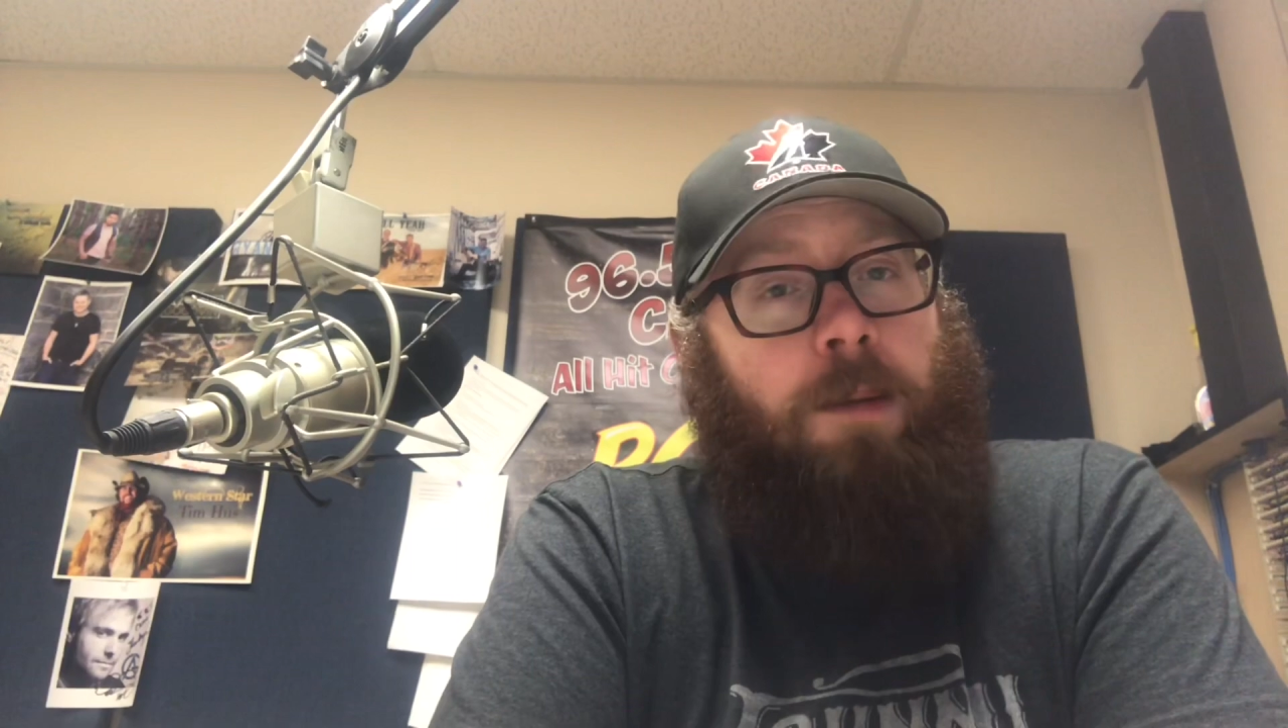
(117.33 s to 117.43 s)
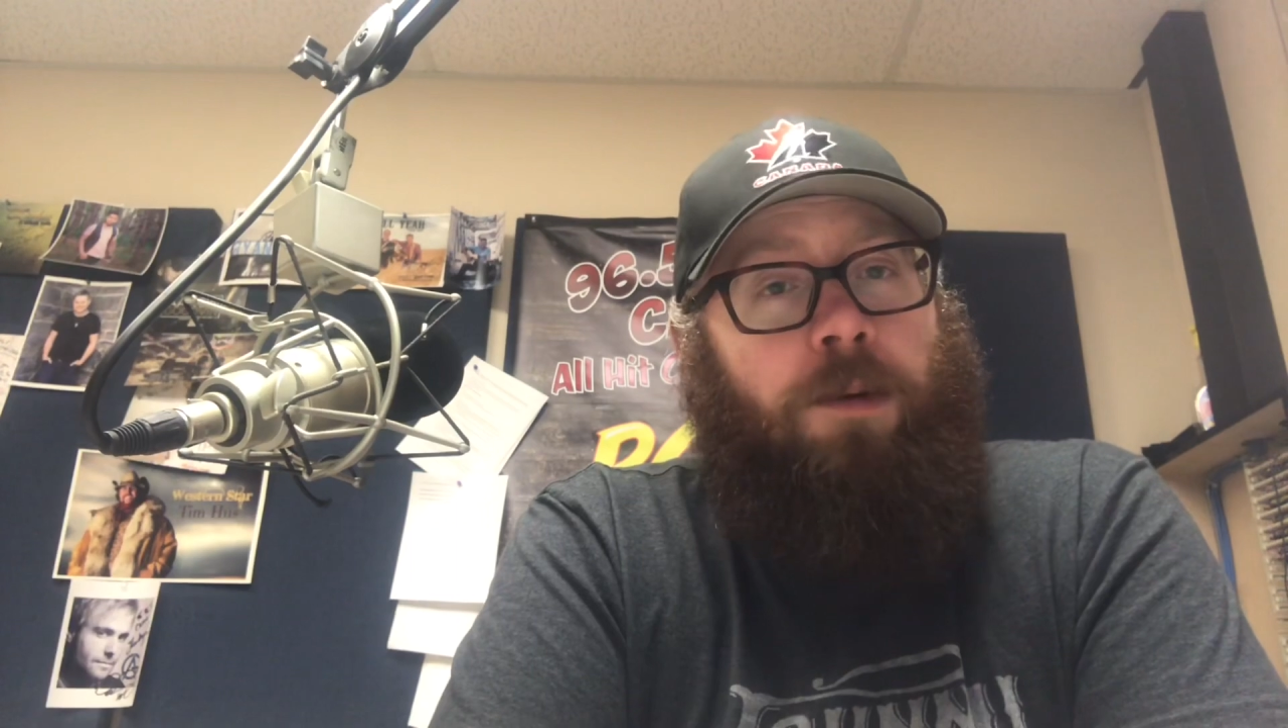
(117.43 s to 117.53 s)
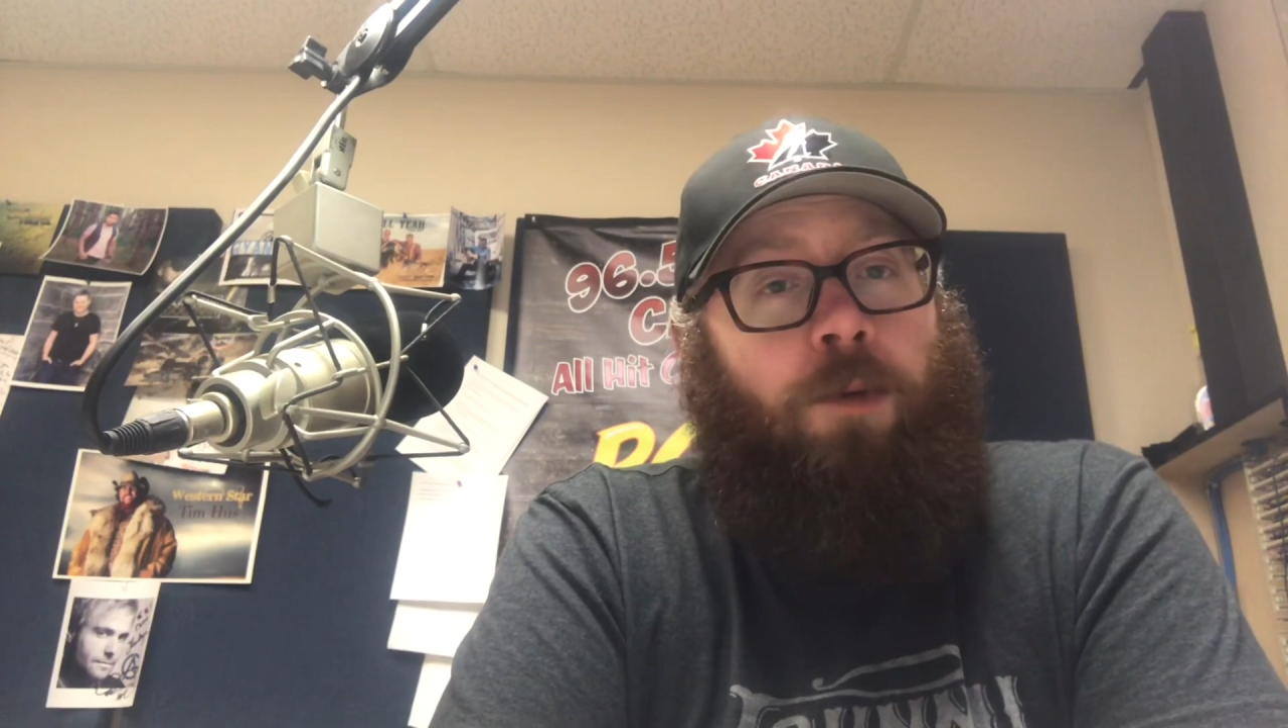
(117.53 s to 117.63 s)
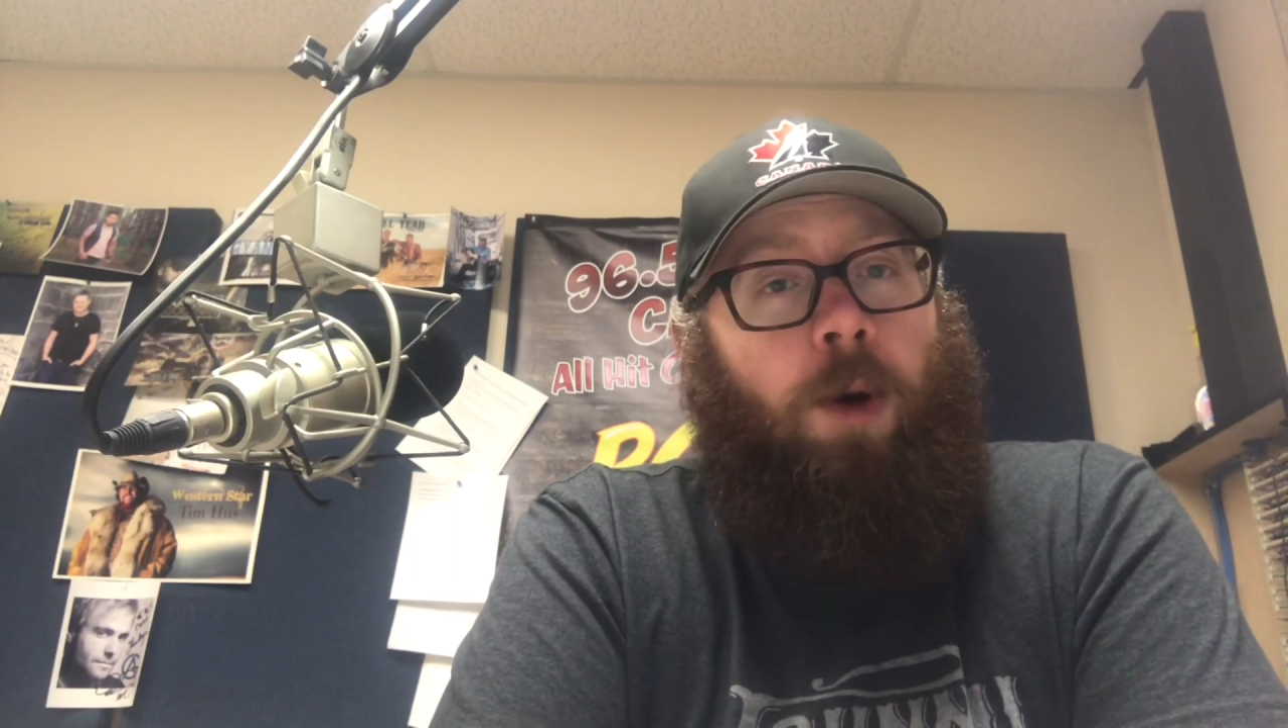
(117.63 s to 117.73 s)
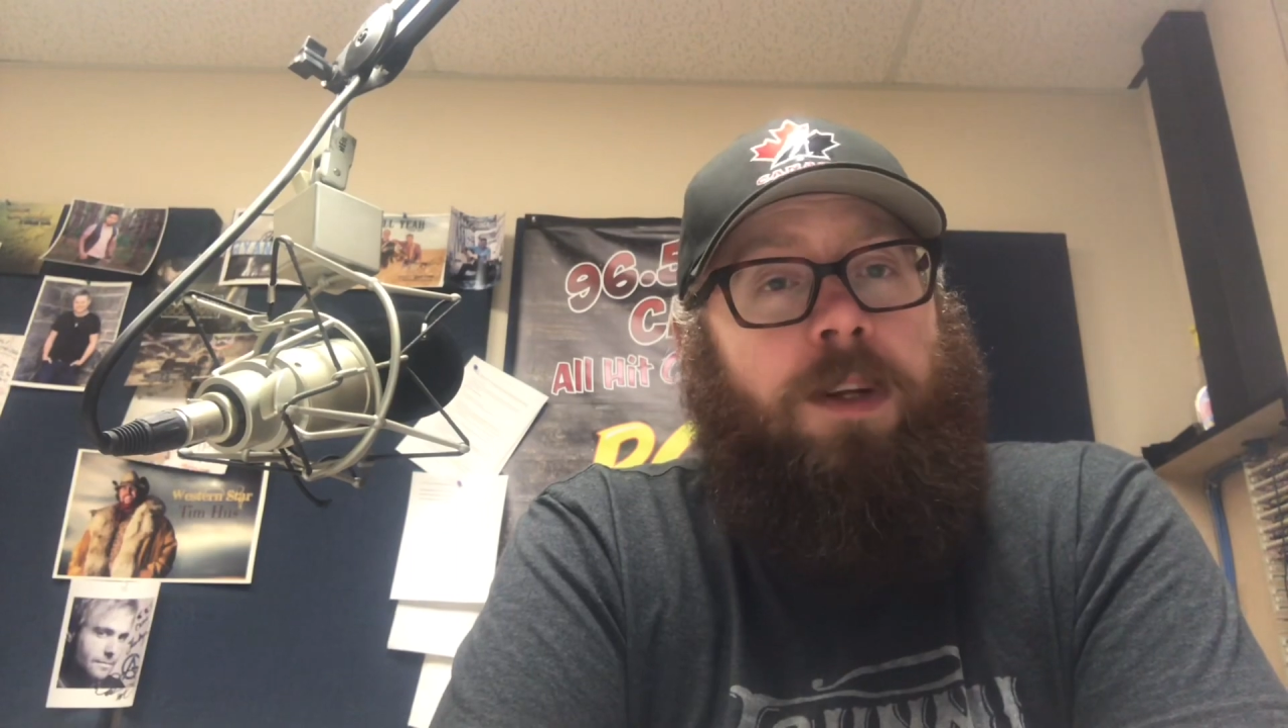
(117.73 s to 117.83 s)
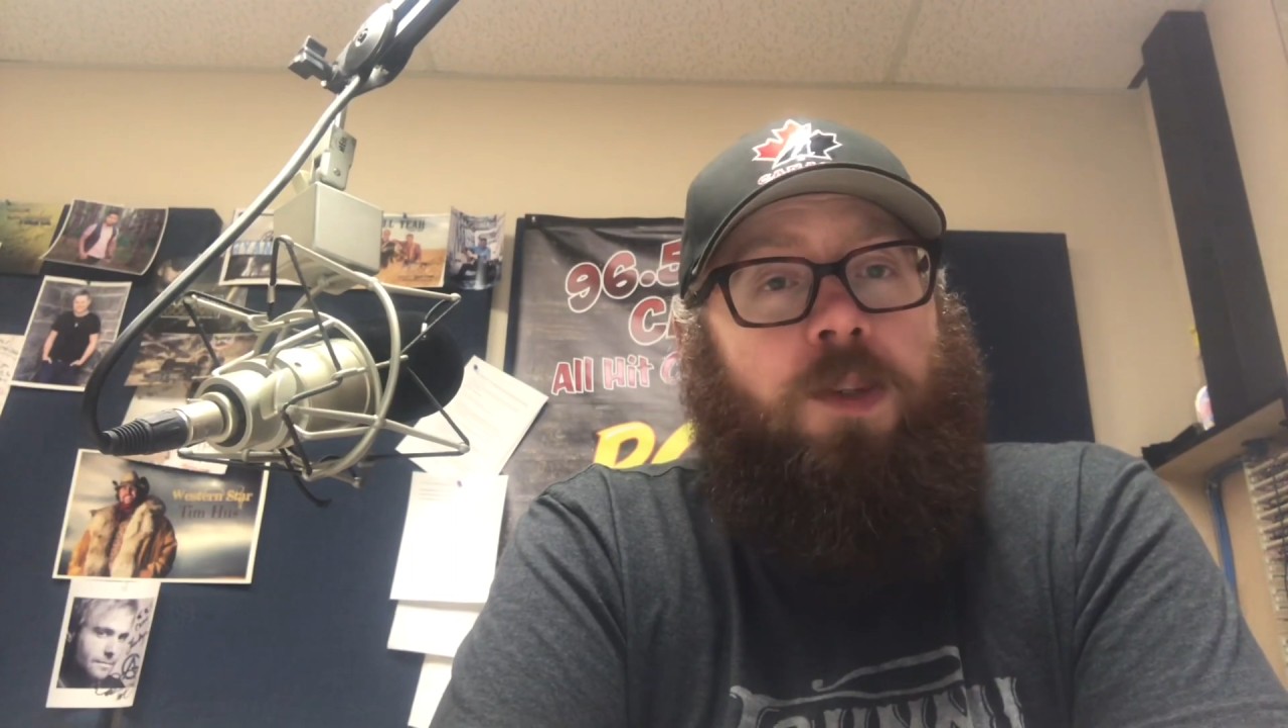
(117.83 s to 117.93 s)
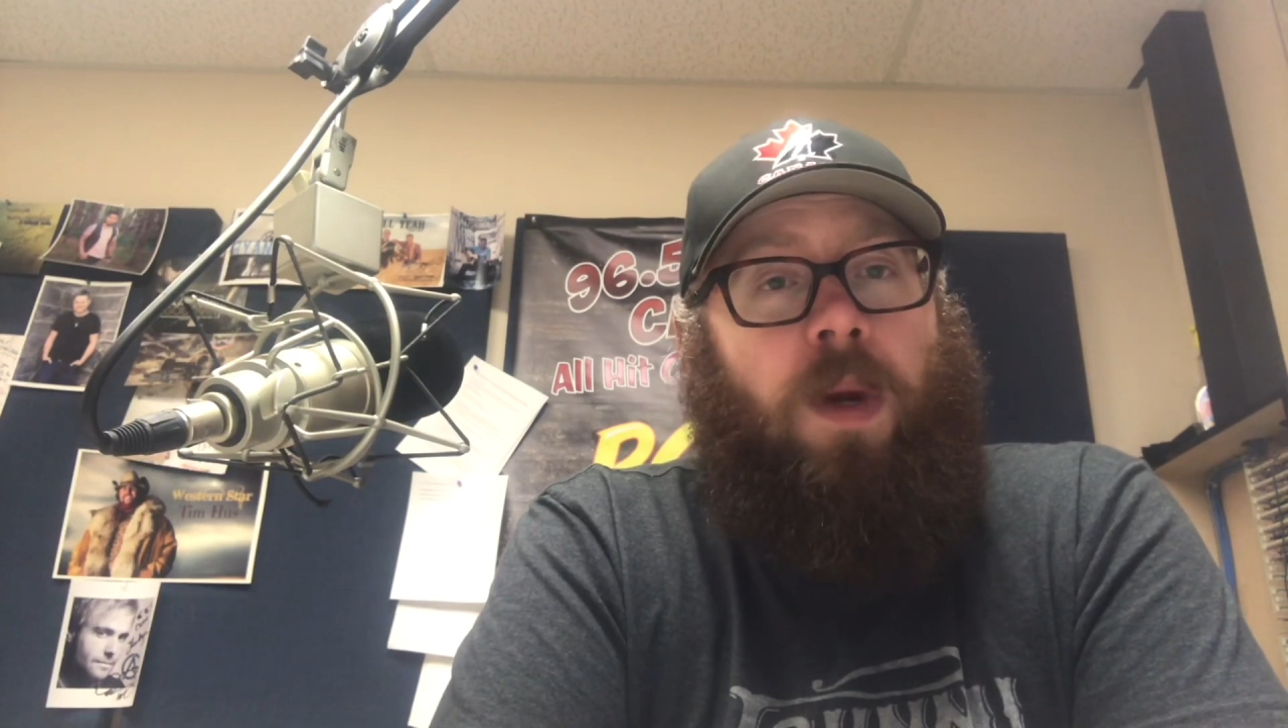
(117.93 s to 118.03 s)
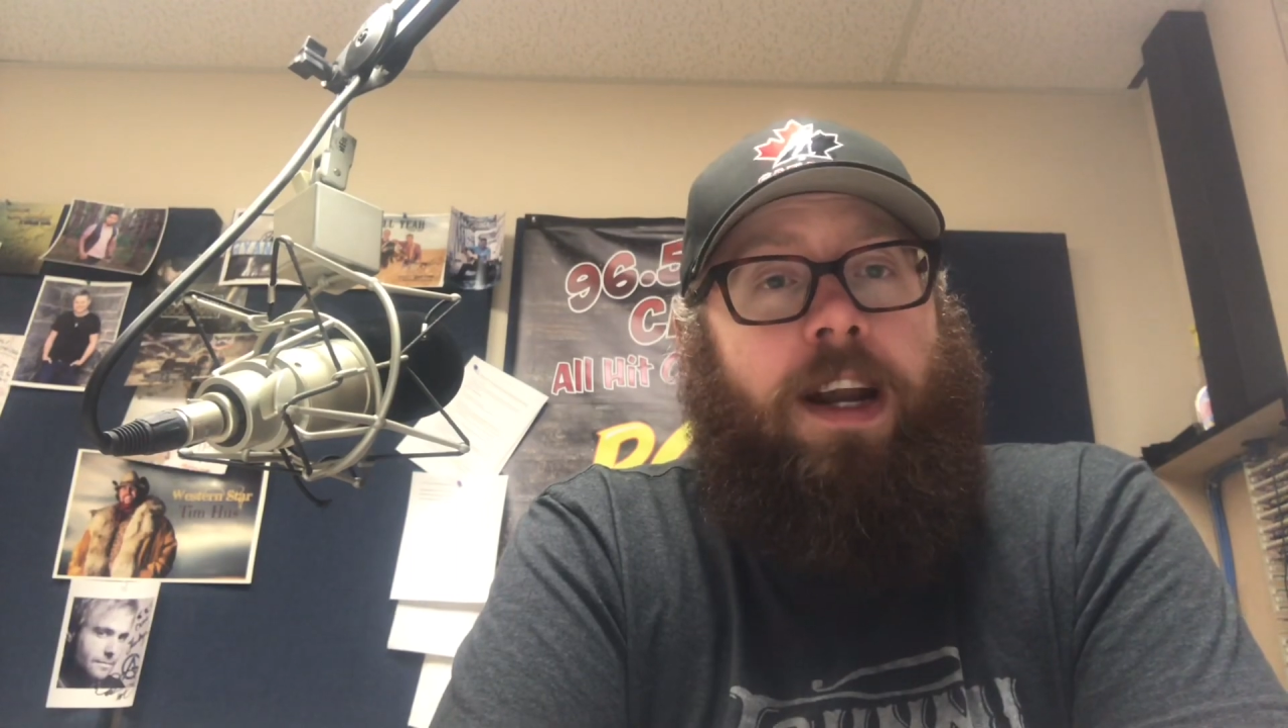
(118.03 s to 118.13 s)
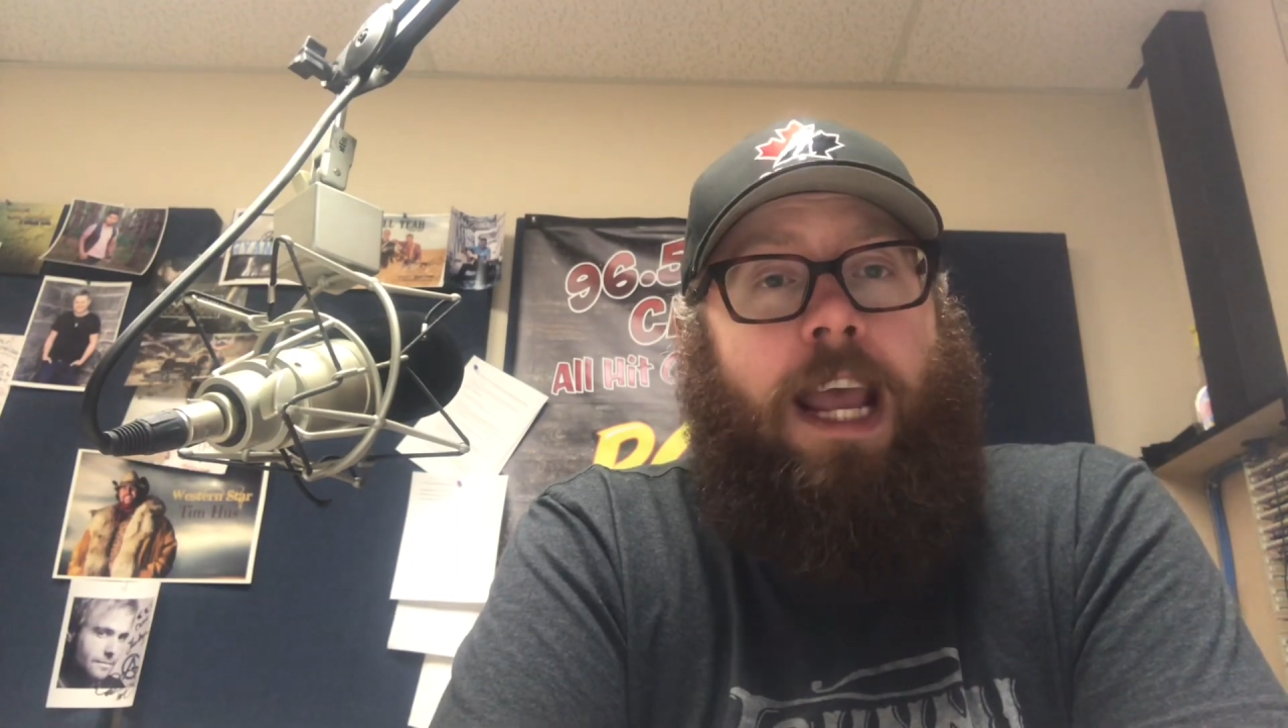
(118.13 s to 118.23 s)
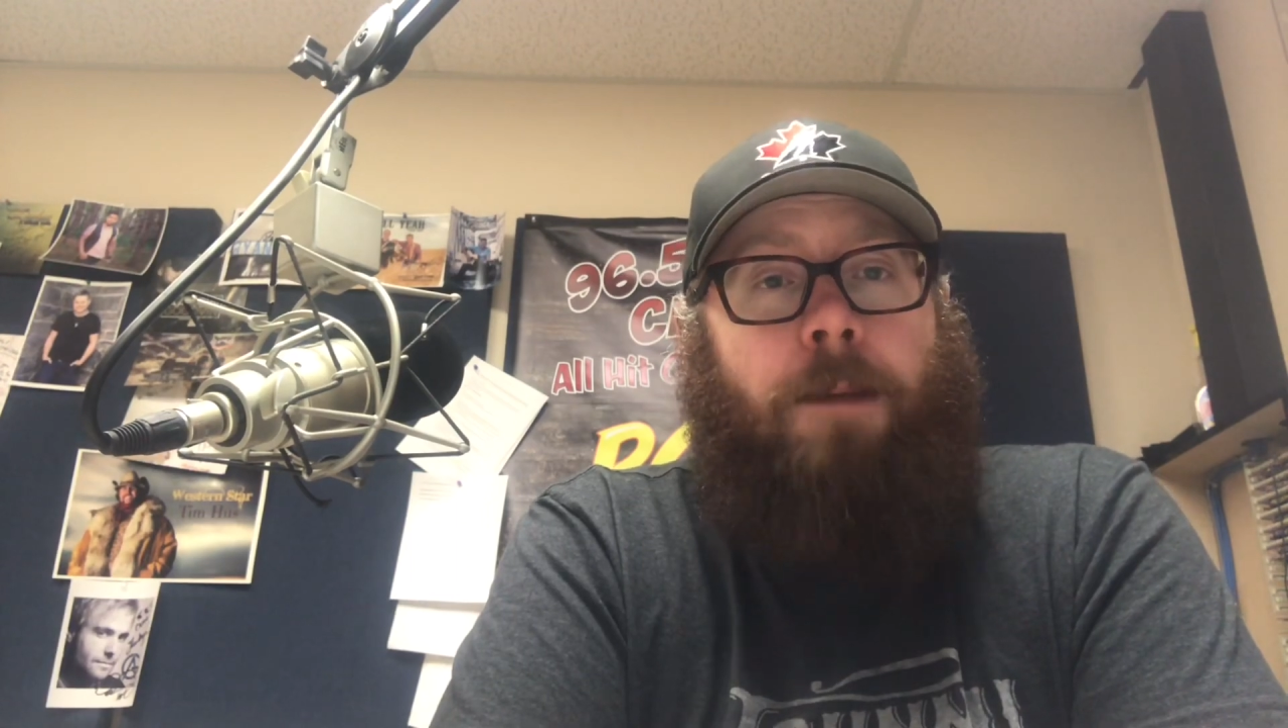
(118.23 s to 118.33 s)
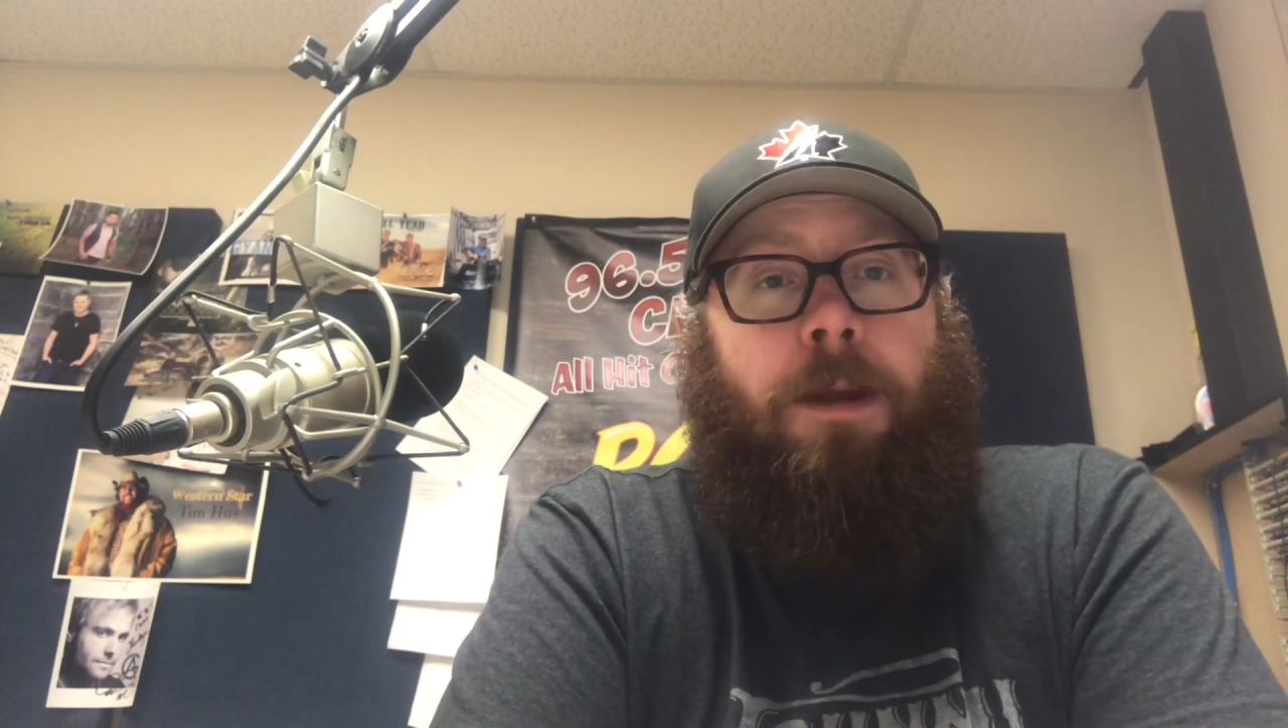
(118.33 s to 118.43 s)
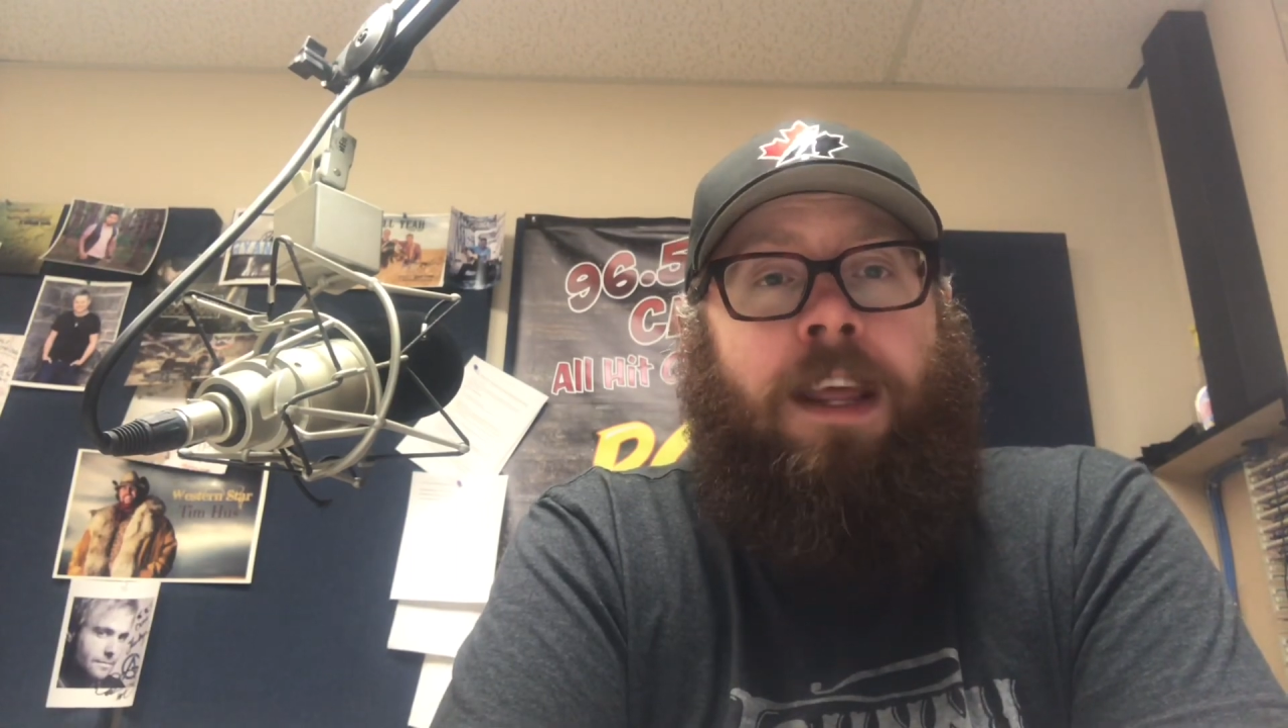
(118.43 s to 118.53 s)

performance when it happened,